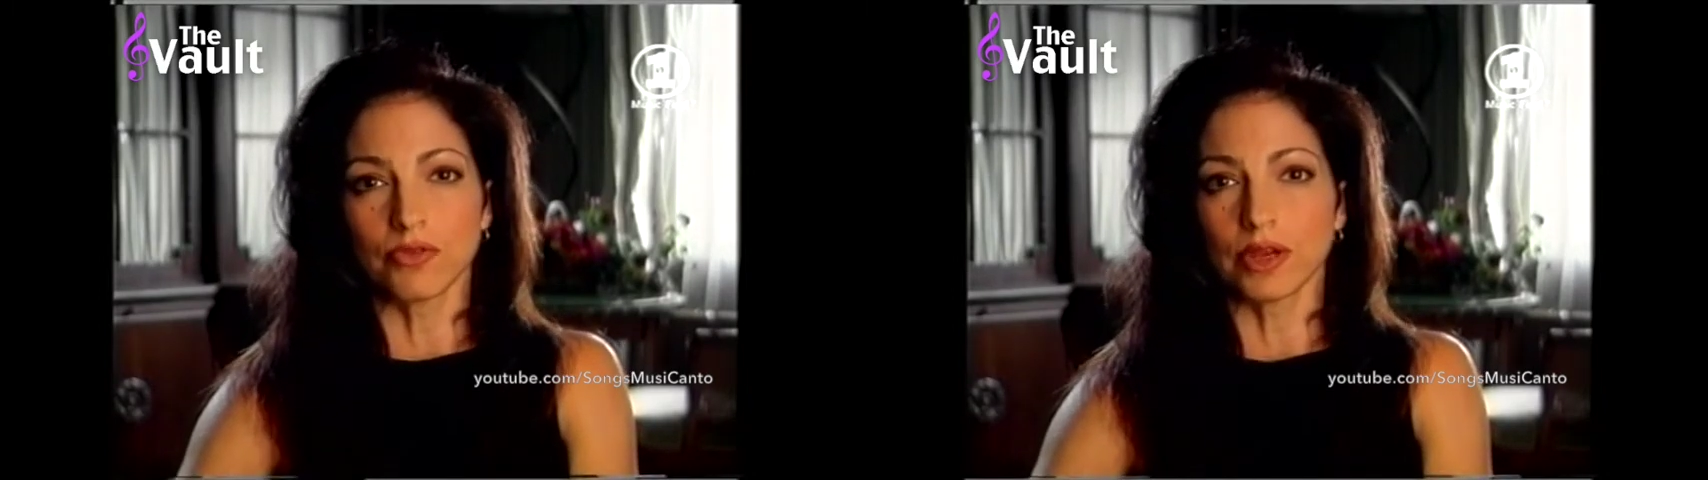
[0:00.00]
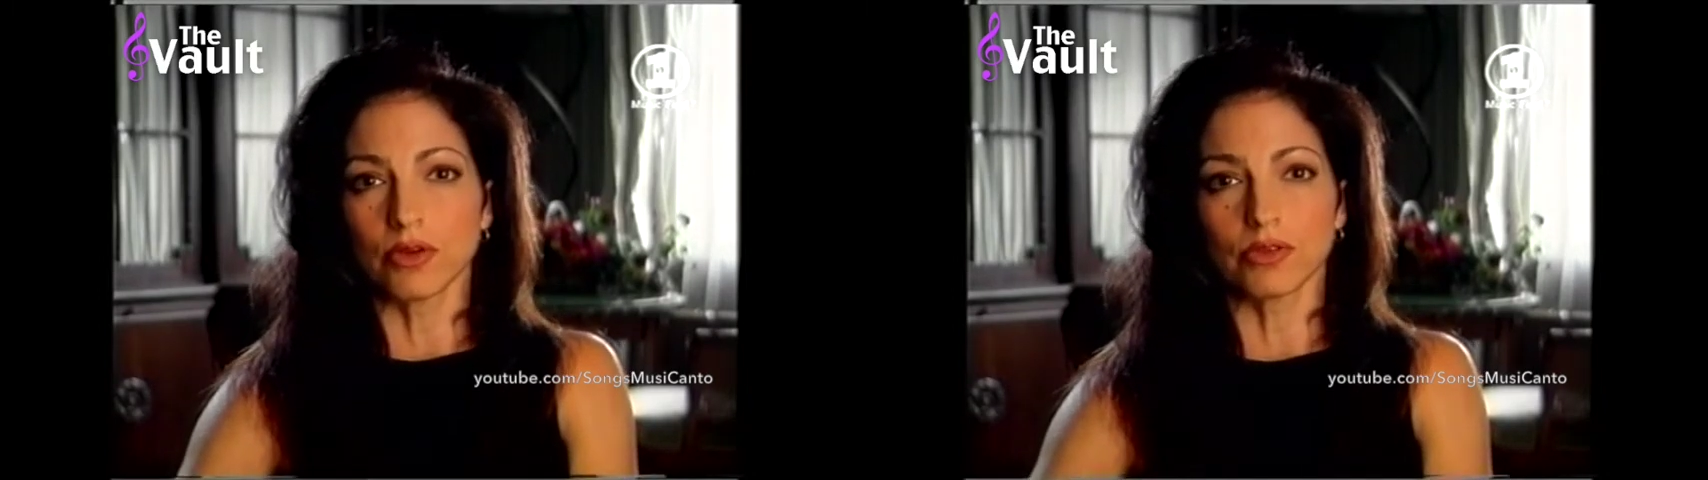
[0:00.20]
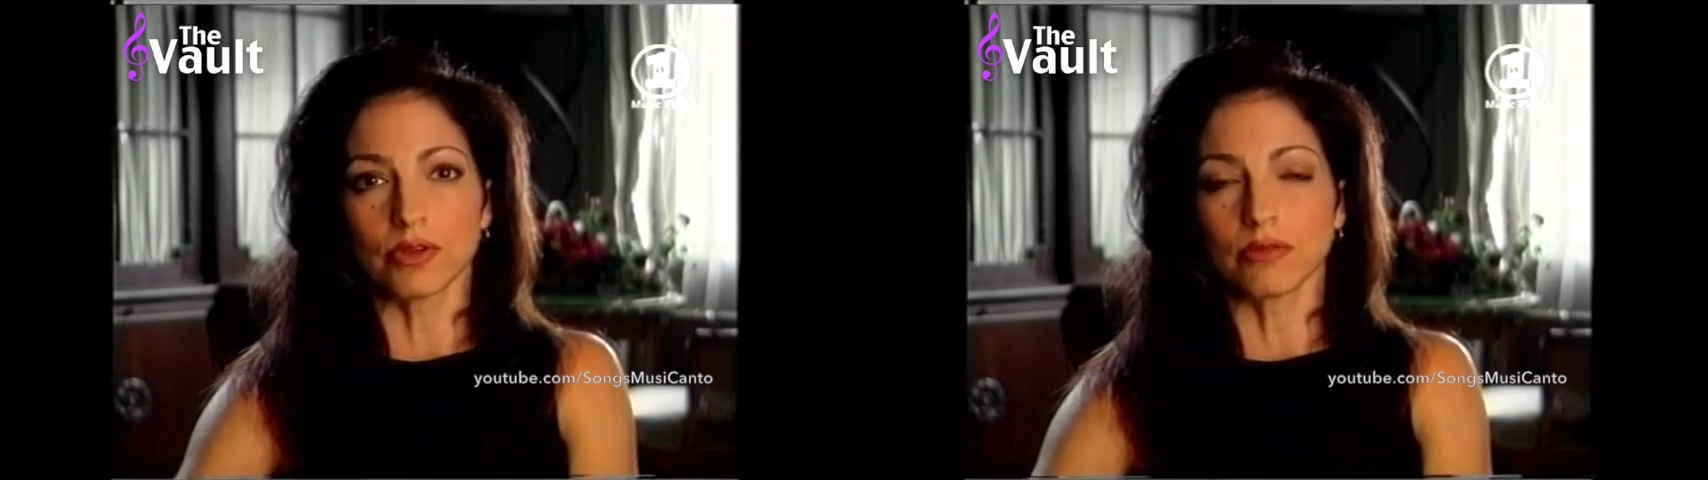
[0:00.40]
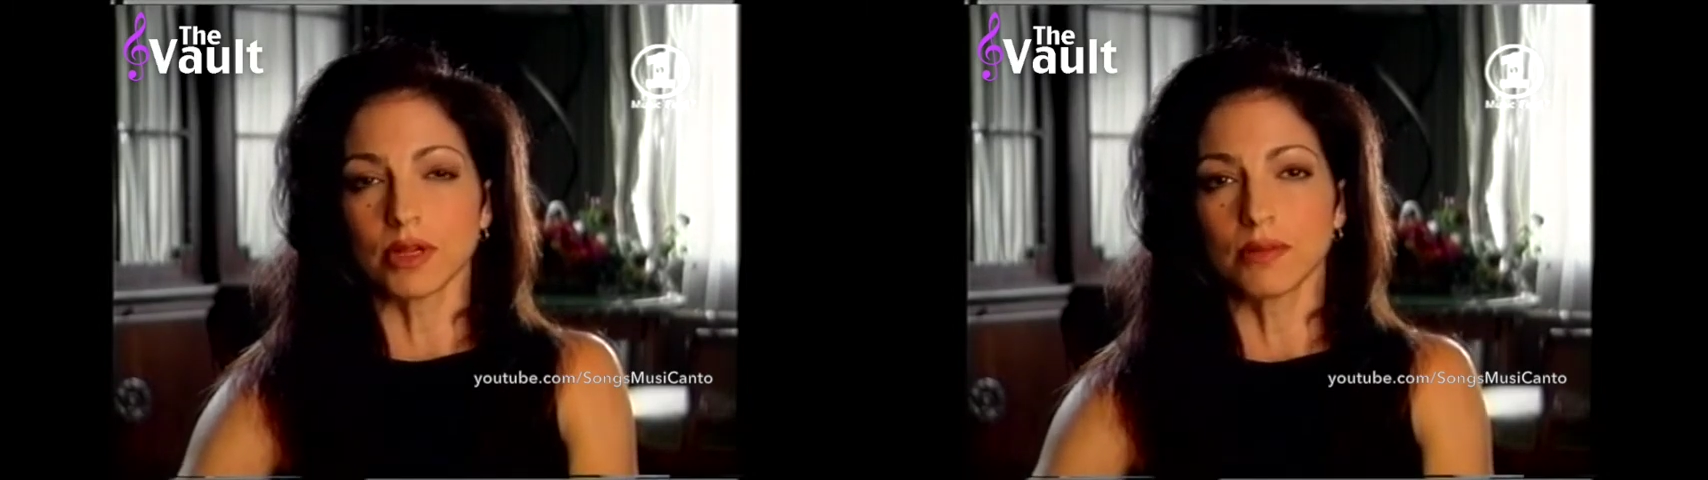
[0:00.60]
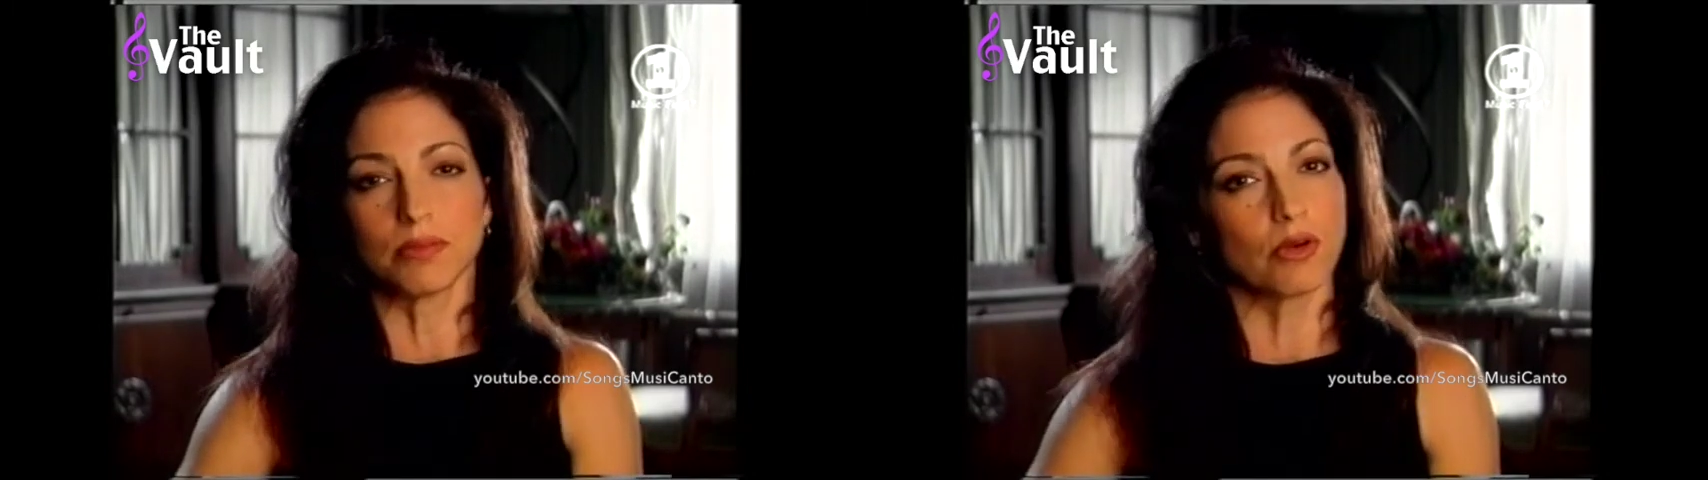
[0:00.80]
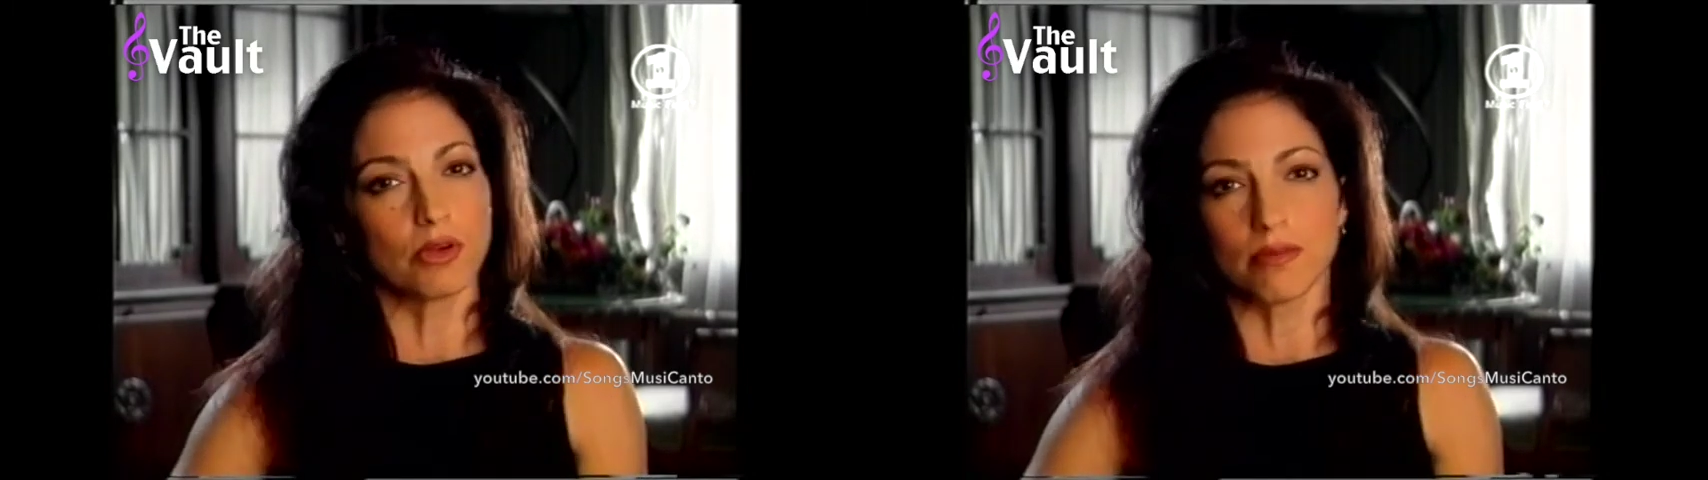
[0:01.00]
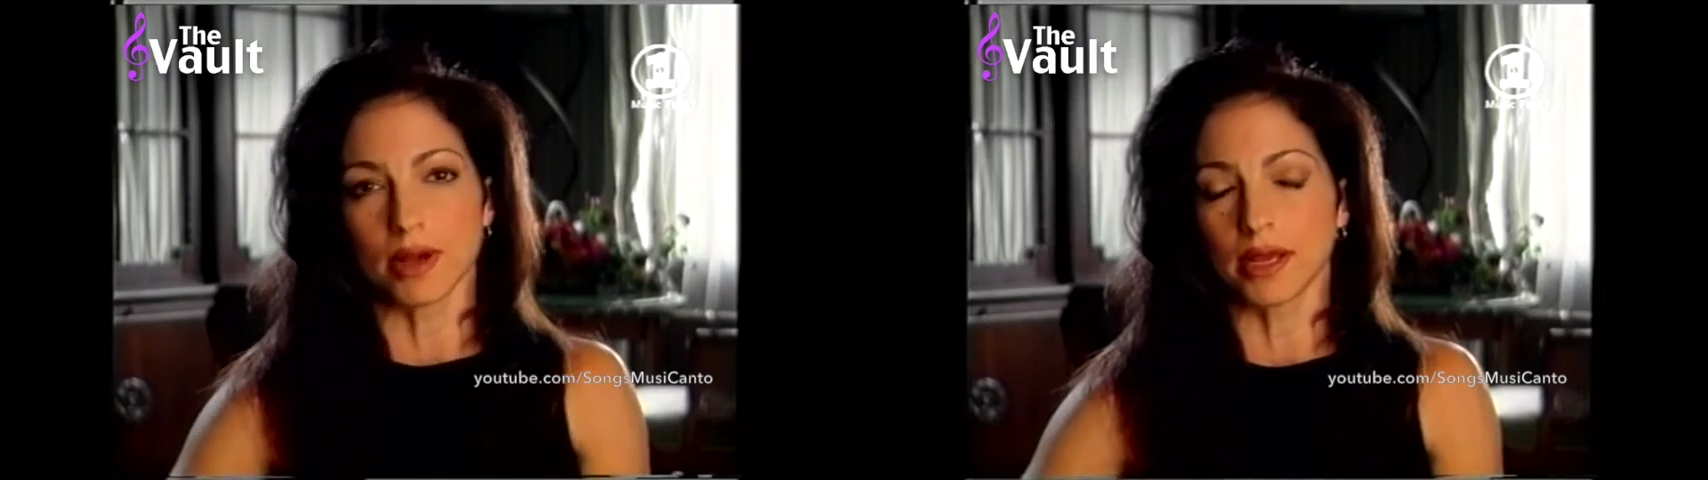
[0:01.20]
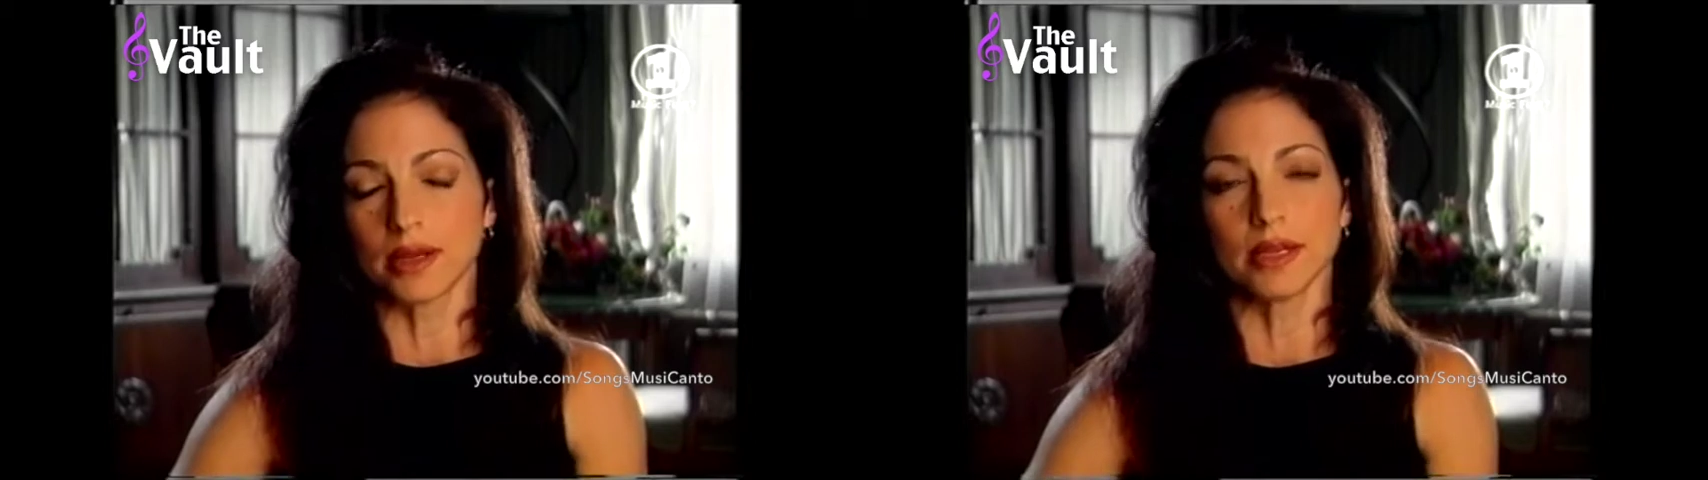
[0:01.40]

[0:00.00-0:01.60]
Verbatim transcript: videos that really blow your mind.